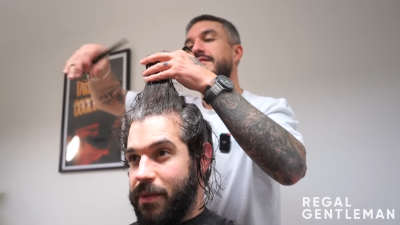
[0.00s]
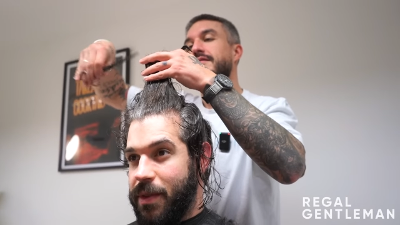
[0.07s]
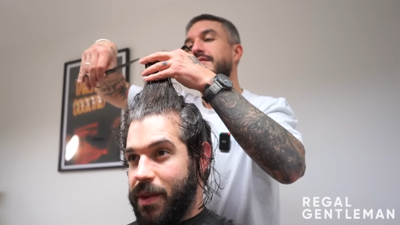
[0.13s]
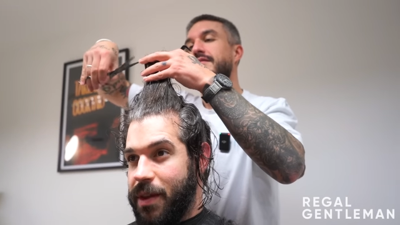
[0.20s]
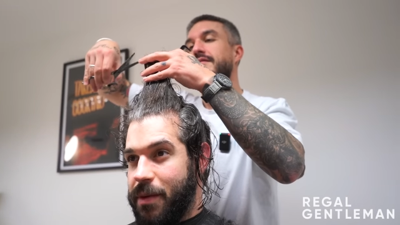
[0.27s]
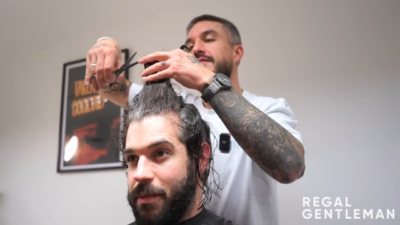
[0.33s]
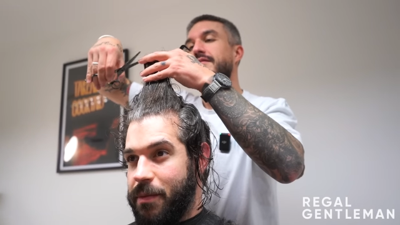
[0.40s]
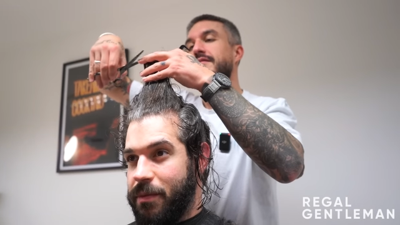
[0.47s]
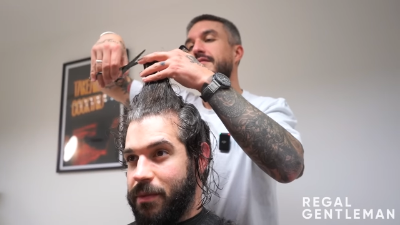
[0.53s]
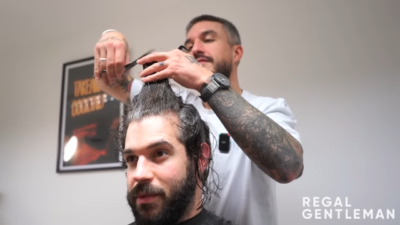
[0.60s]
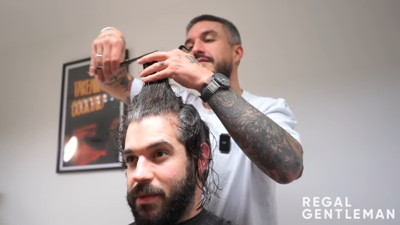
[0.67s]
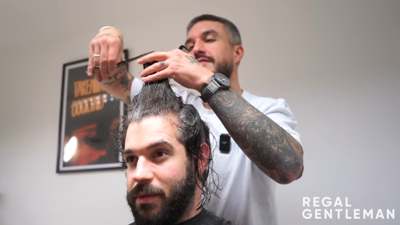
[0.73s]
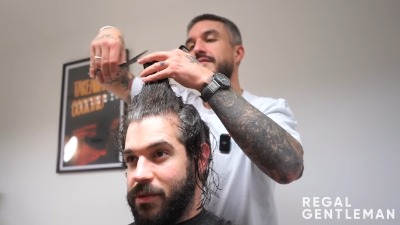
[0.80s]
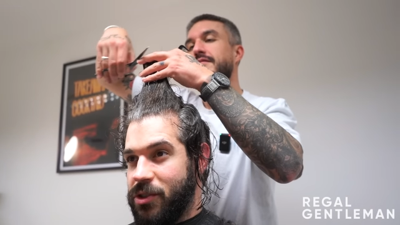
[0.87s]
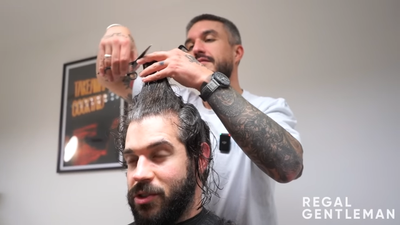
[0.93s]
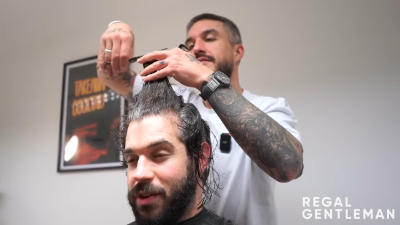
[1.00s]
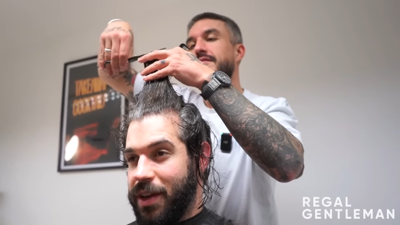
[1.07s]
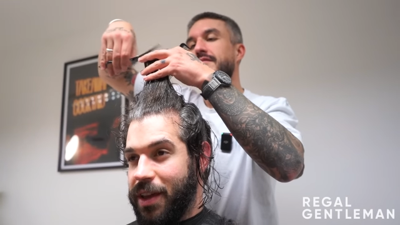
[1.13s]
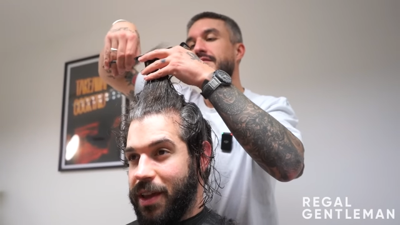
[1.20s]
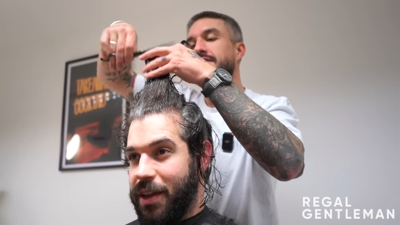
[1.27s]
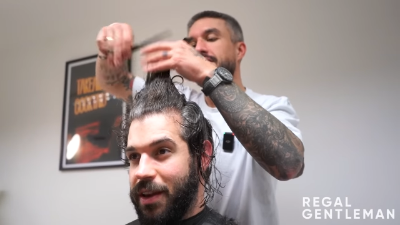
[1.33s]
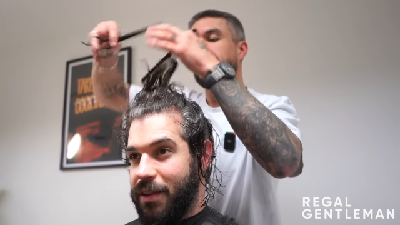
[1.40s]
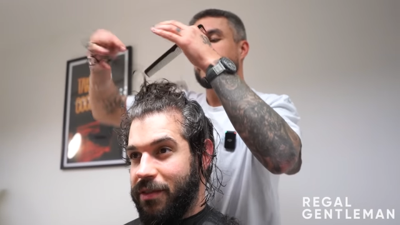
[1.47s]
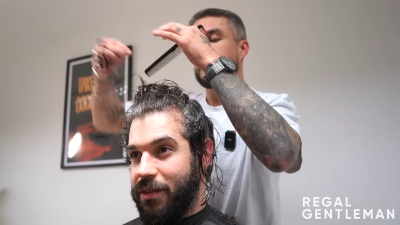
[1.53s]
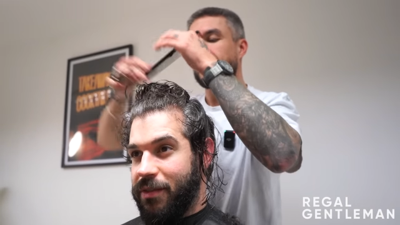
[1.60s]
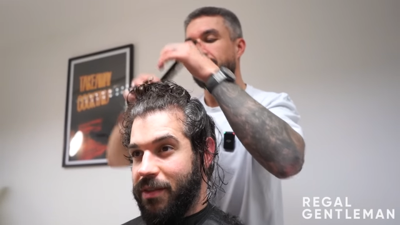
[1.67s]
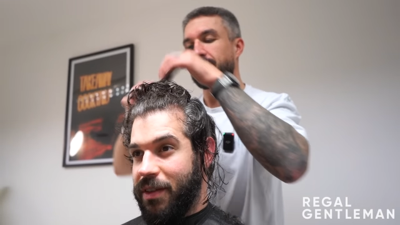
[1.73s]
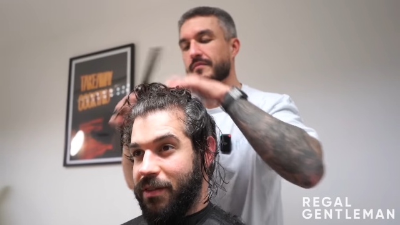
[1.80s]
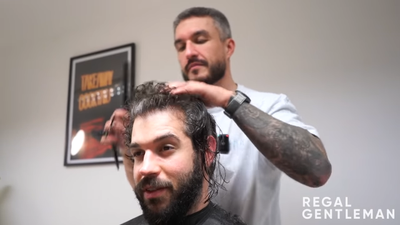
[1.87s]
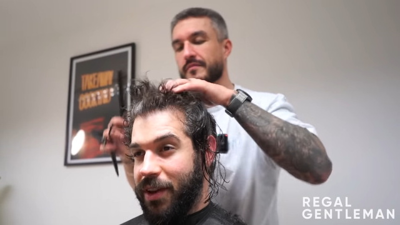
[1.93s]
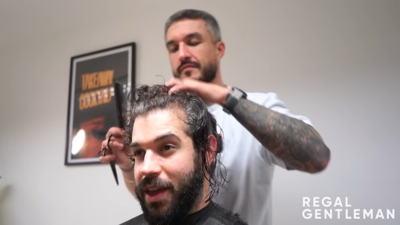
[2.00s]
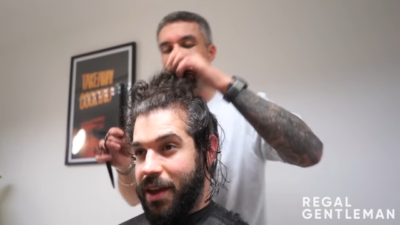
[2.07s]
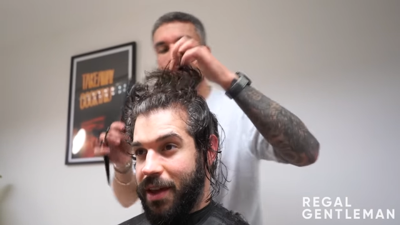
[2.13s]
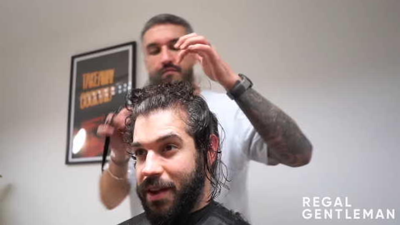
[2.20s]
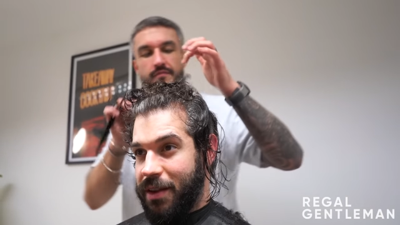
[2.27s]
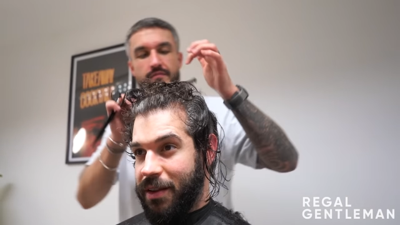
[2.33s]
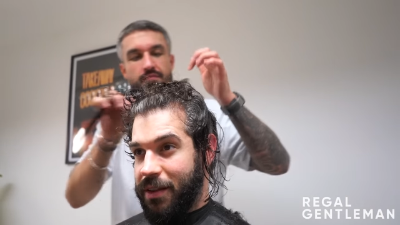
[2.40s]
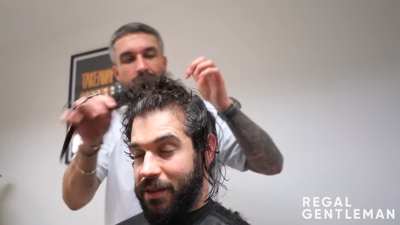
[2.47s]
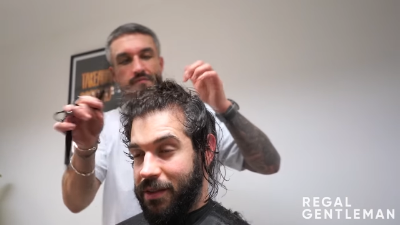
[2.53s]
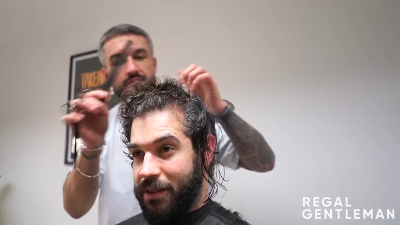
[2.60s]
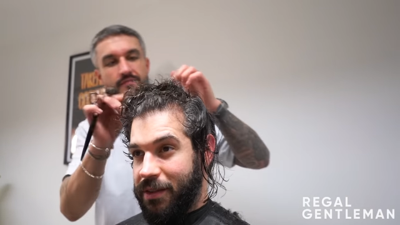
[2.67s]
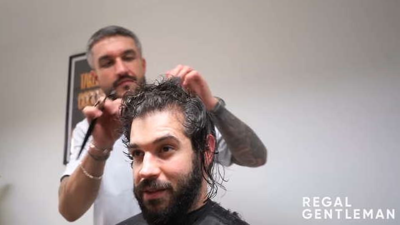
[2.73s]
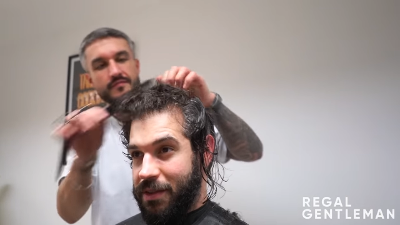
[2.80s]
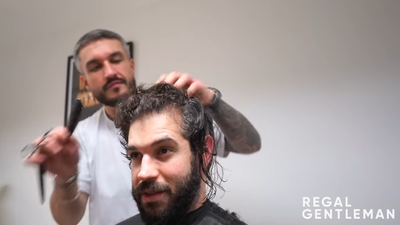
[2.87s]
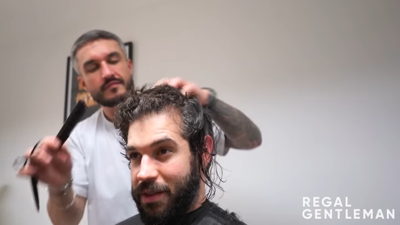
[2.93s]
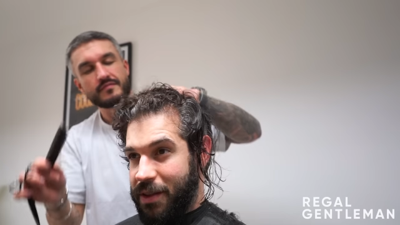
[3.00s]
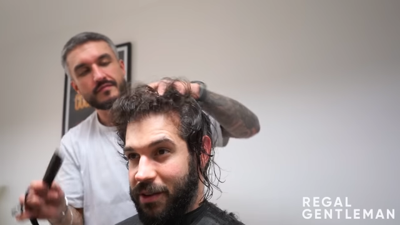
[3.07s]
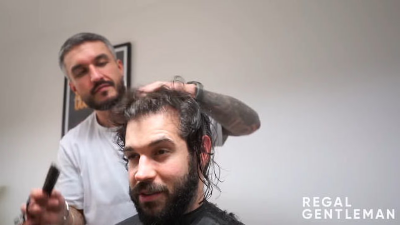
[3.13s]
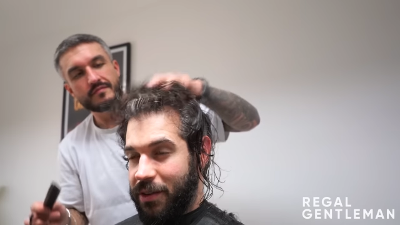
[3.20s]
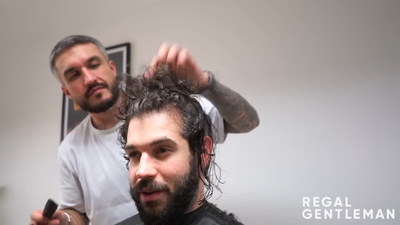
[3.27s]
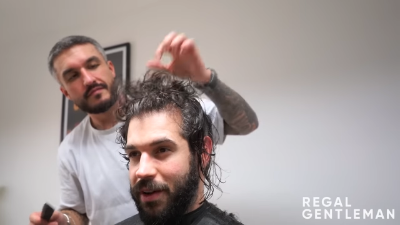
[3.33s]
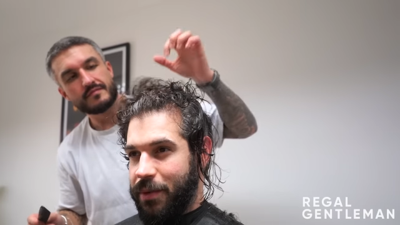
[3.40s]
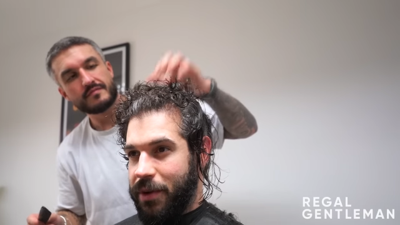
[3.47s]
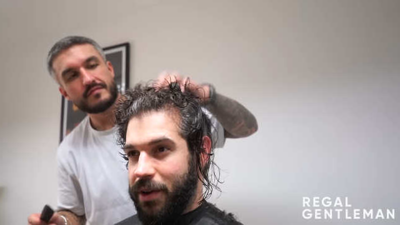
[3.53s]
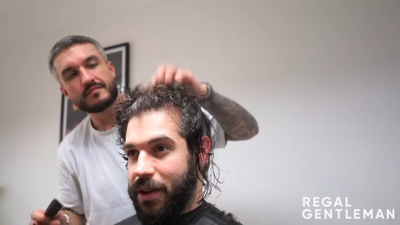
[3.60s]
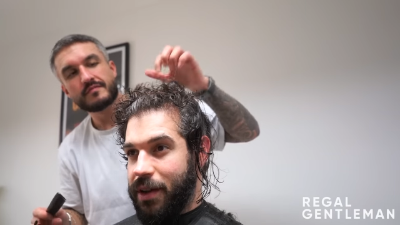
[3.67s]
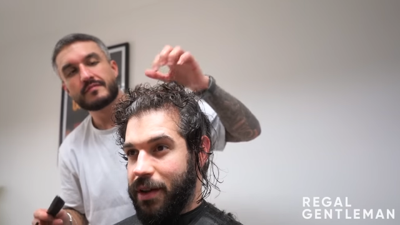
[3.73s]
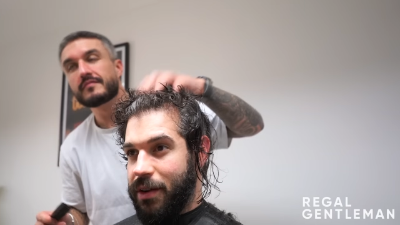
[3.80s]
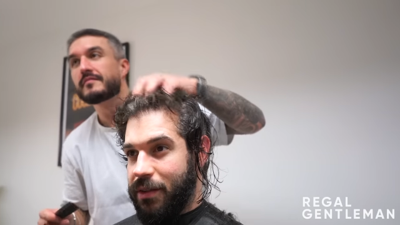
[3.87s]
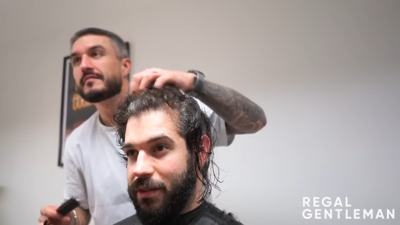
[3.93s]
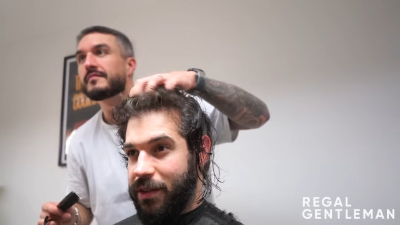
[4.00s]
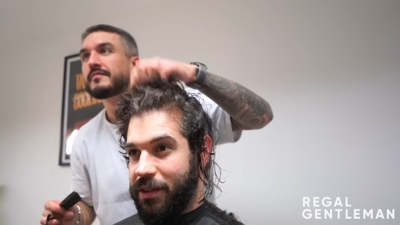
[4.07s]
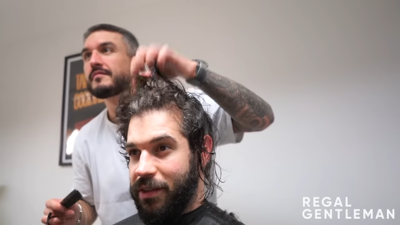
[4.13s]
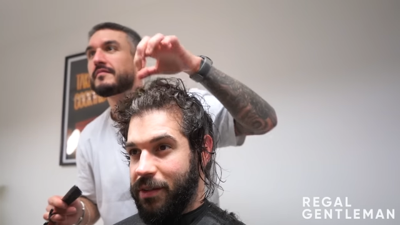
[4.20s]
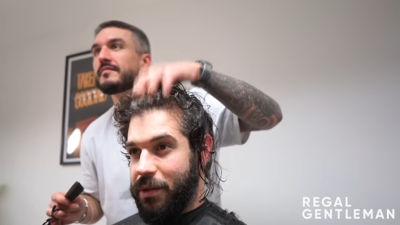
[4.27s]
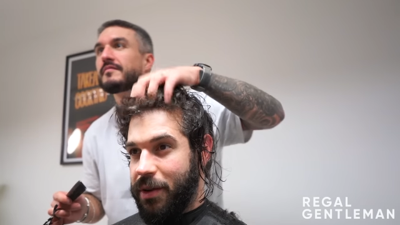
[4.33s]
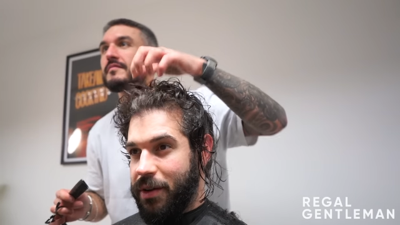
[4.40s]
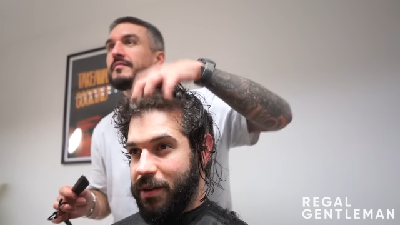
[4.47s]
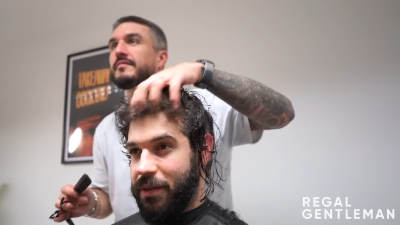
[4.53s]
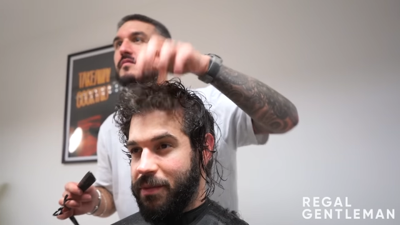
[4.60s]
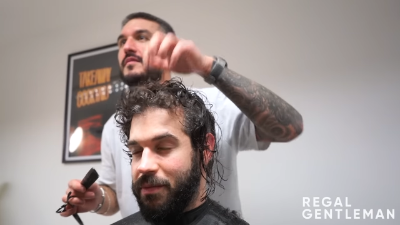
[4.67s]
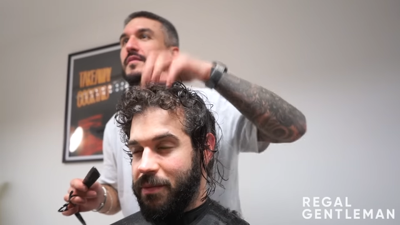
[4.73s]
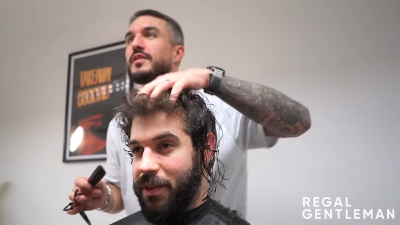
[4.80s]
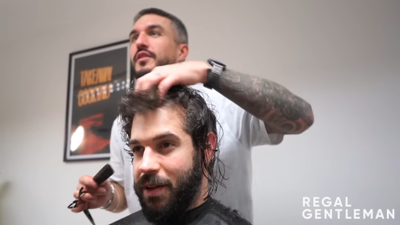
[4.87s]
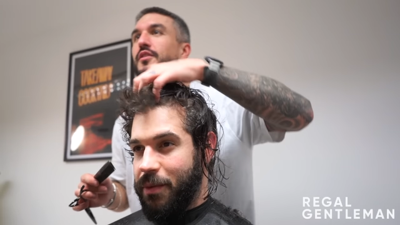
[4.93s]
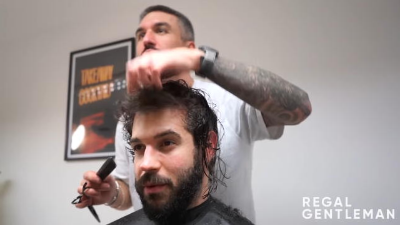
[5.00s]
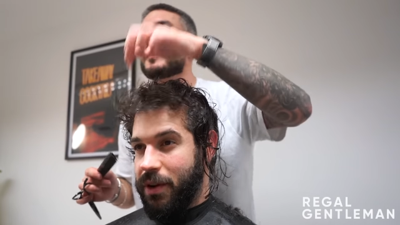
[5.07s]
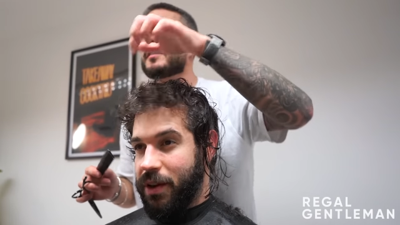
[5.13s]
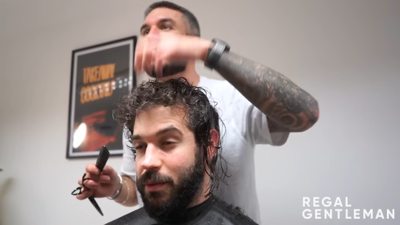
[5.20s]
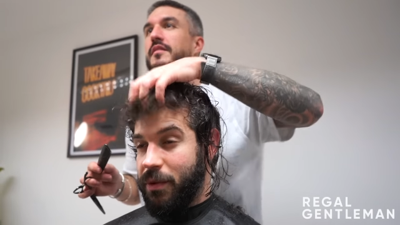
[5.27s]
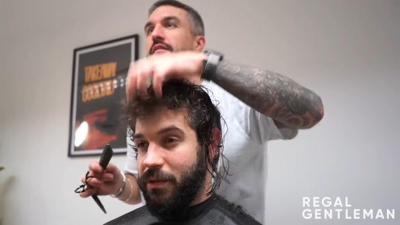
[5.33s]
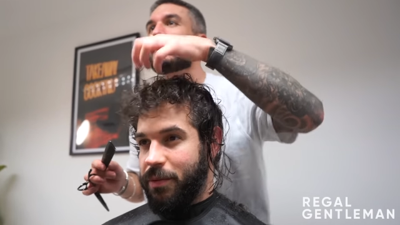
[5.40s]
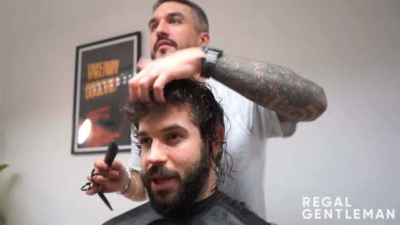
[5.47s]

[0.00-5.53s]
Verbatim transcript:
Speaker 1: Um, try and get in if if I can because I do like working in office as well, like do working you? with